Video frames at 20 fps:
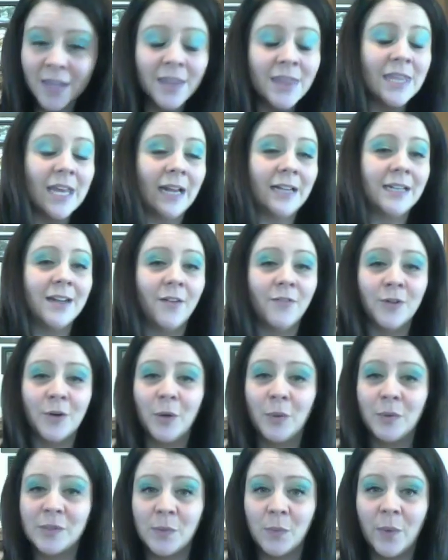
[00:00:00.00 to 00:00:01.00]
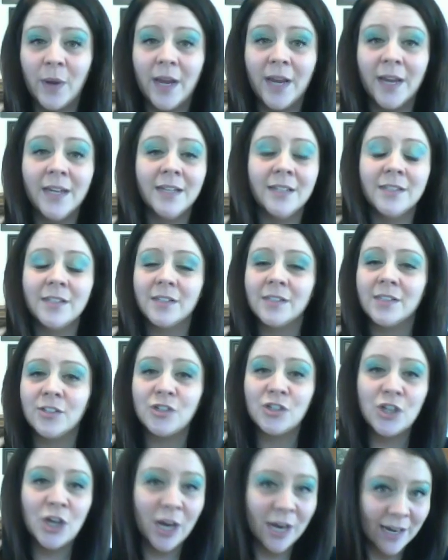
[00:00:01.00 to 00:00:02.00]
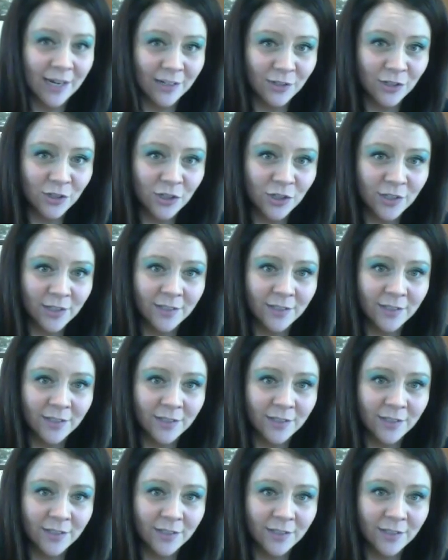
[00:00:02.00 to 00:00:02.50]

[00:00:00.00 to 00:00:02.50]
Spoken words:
That never goes away. It doesn't change.